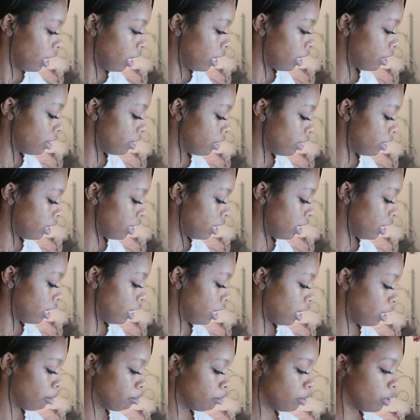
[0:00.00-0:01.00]
And
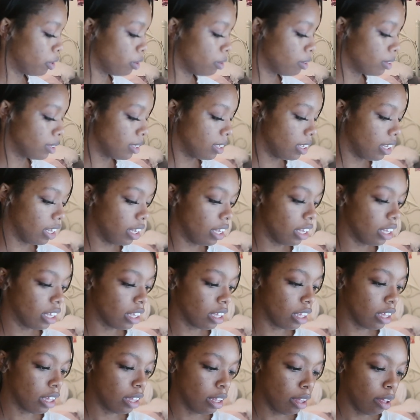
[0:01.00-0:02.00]
then I'm using
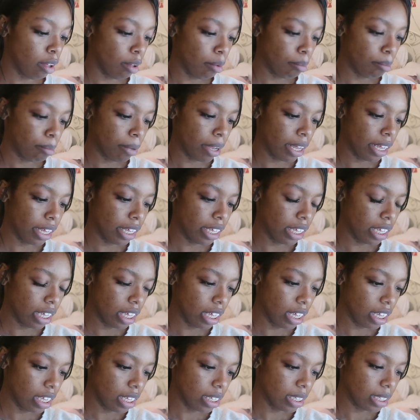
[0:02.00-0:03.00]
my
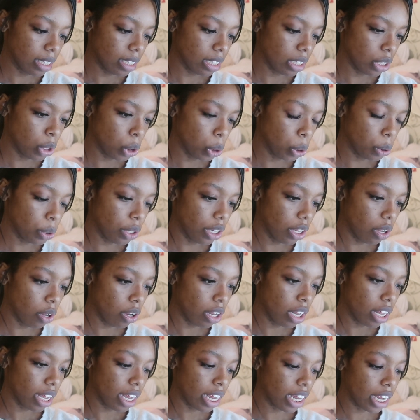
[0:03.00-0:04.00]
Kiss Trio
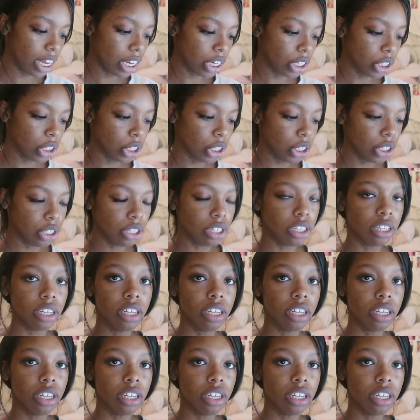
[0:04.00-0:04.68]
Lash.